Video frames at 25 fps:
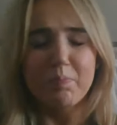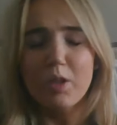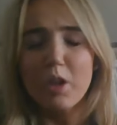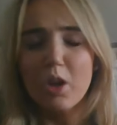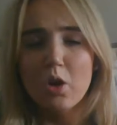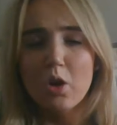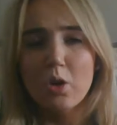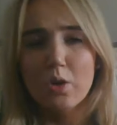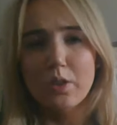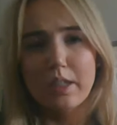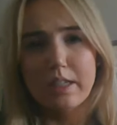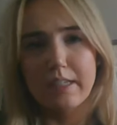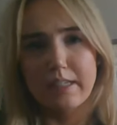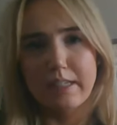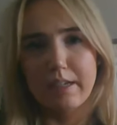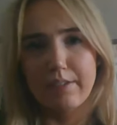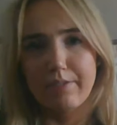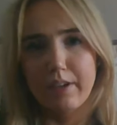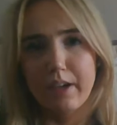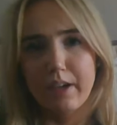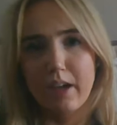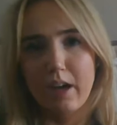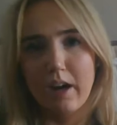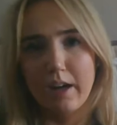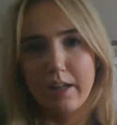all these
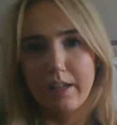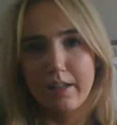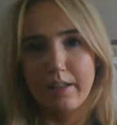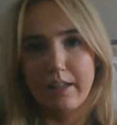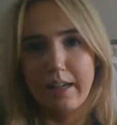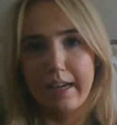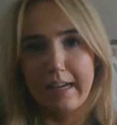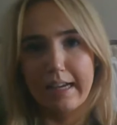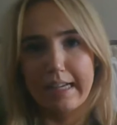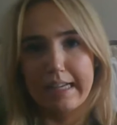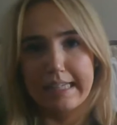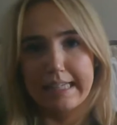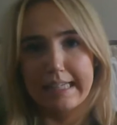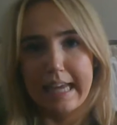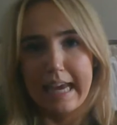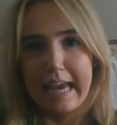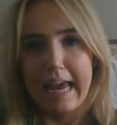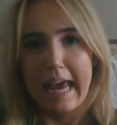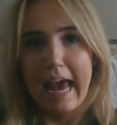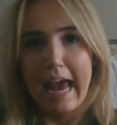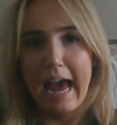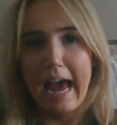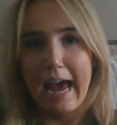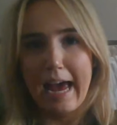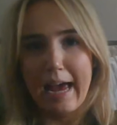different kind of things.
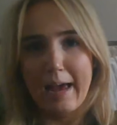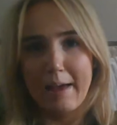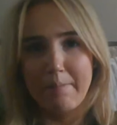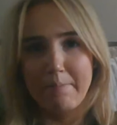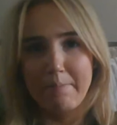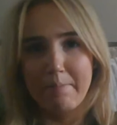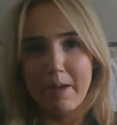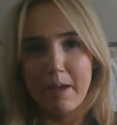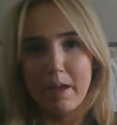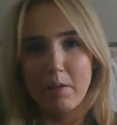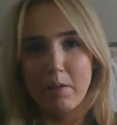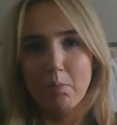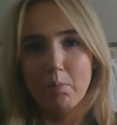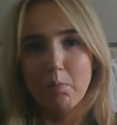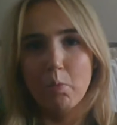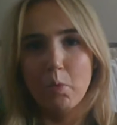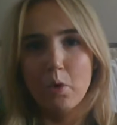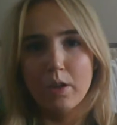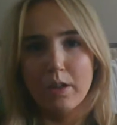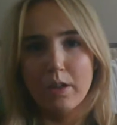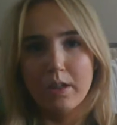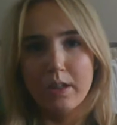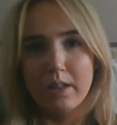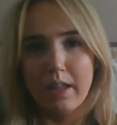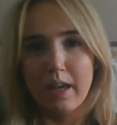Um,
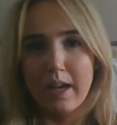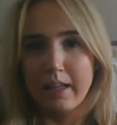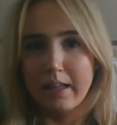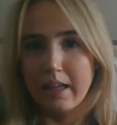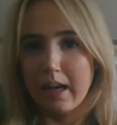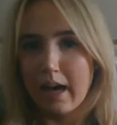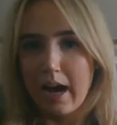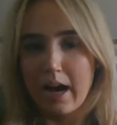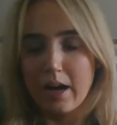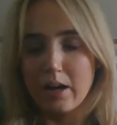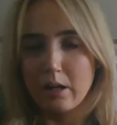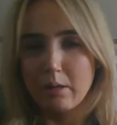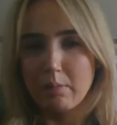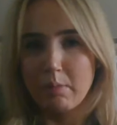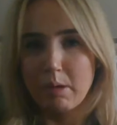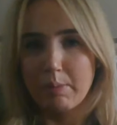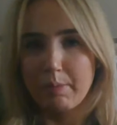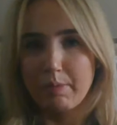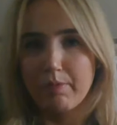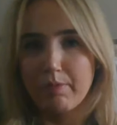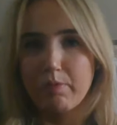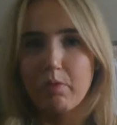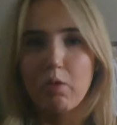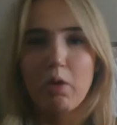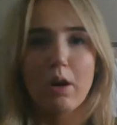one thing that had come
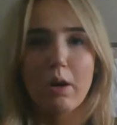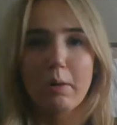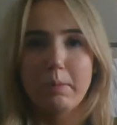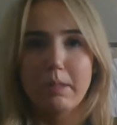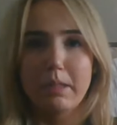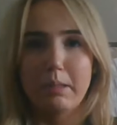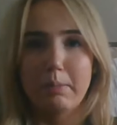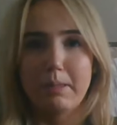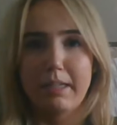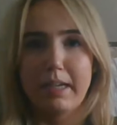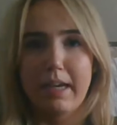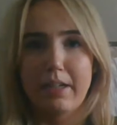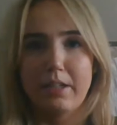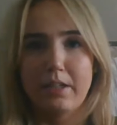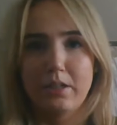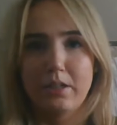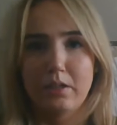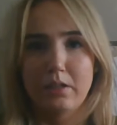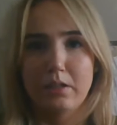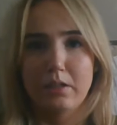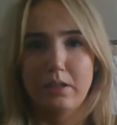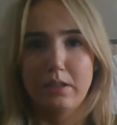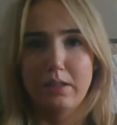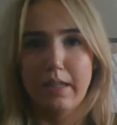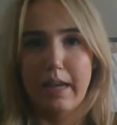up before was the
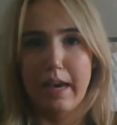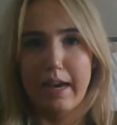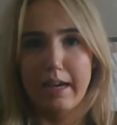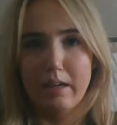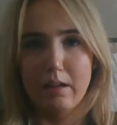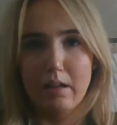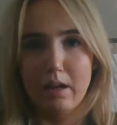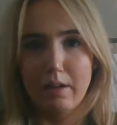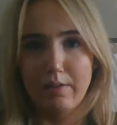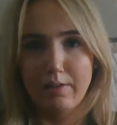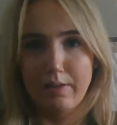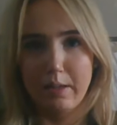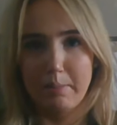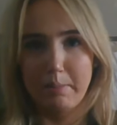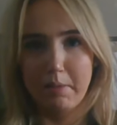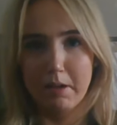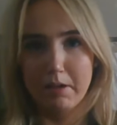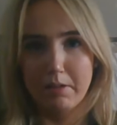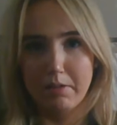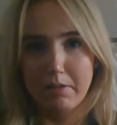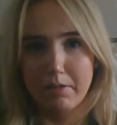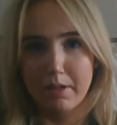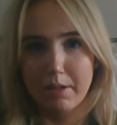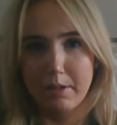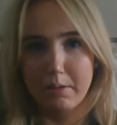potential sale of the
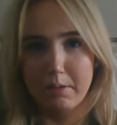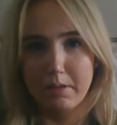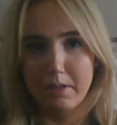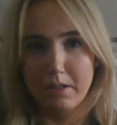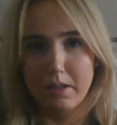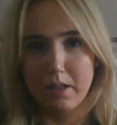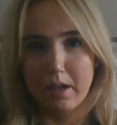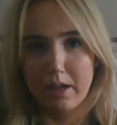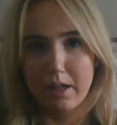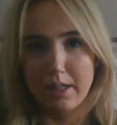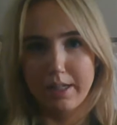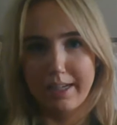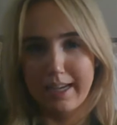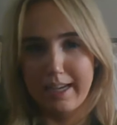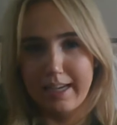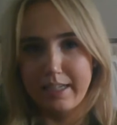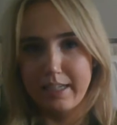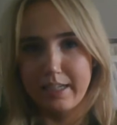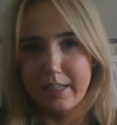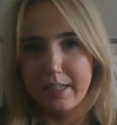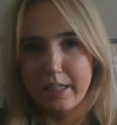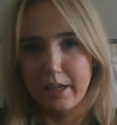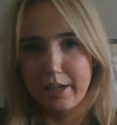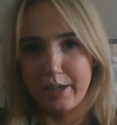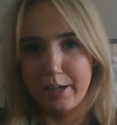Montrose site
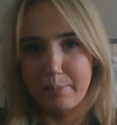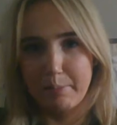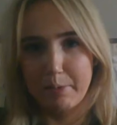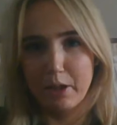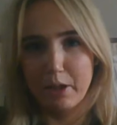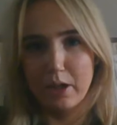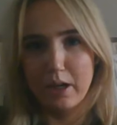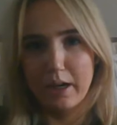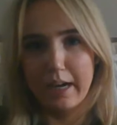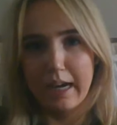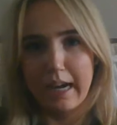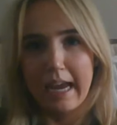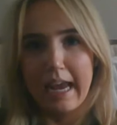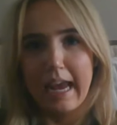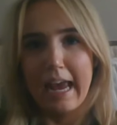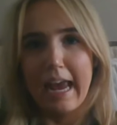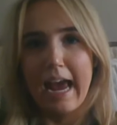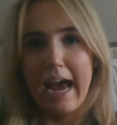in Donnybrook.